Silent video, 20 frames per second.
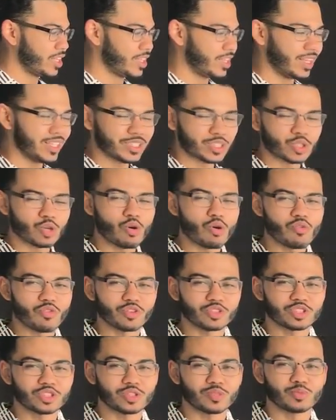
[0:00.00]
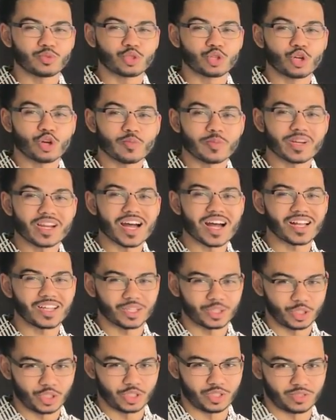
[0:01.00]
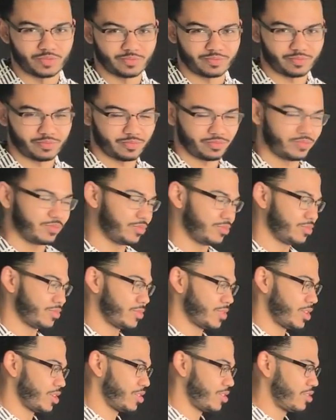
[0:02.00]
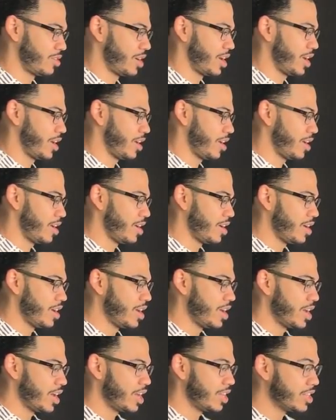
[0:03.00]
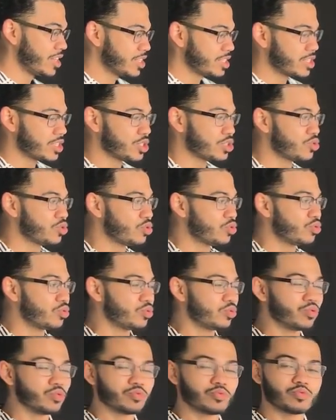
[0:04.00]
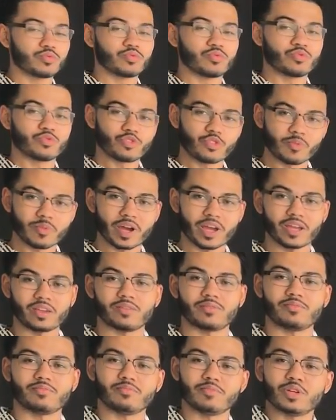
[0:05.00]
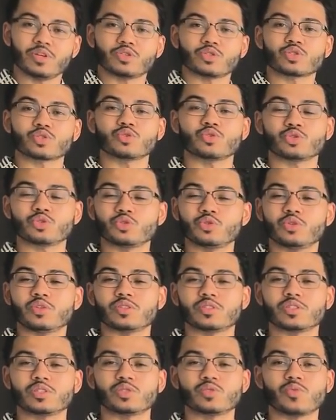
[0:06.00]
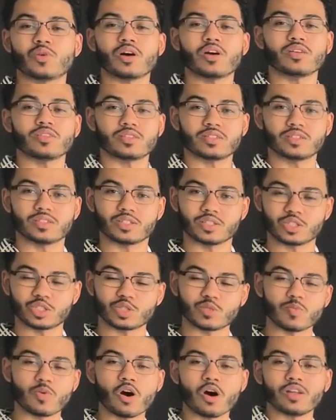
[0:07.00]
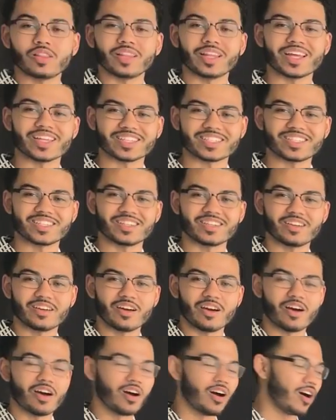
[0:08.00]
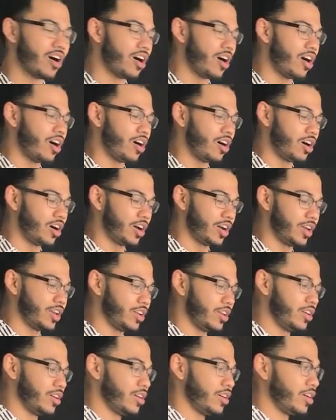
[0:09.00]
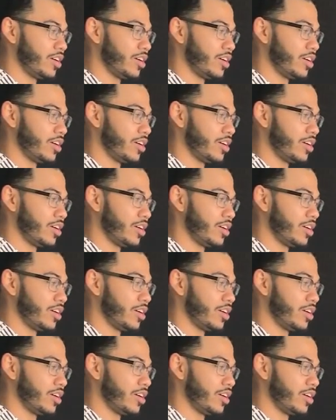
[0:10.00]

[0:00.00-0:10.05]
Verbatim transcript: let's go over some terminology. All right. And this is for my middle school students as well. This is a small lesson on